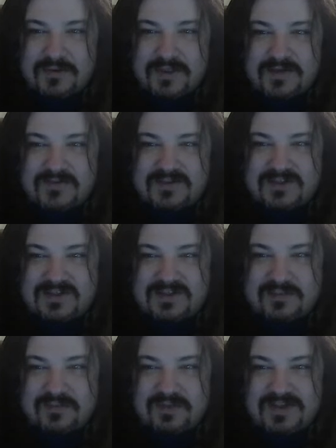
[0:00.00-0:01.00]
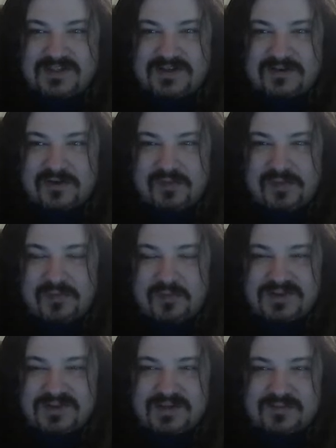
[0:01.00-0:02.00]
lot of 60-plus-year-old people
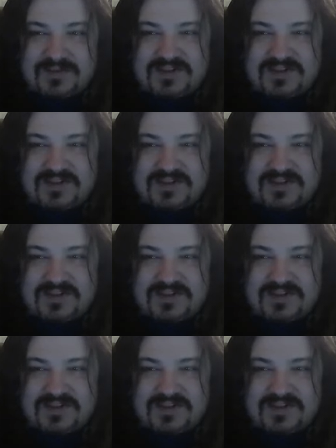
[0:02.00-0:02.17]
once April